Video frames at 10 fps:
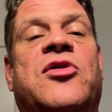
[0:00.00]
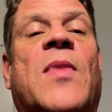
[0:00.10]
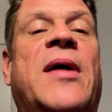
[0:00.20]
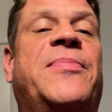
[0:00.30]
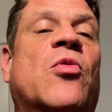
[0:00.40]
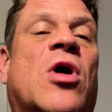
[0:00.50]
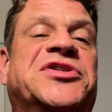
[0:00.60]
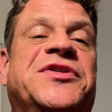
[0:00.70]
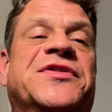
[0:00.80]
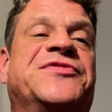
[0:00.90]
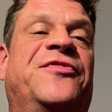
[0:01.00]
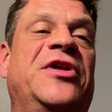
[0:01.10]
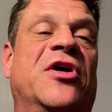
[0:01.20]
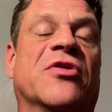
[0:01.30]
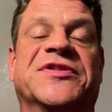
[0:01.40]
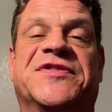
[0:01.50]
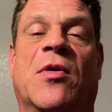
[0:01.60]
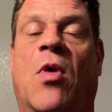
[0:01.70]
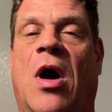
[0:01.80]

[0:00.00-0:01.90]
you might be watching this video and say, well,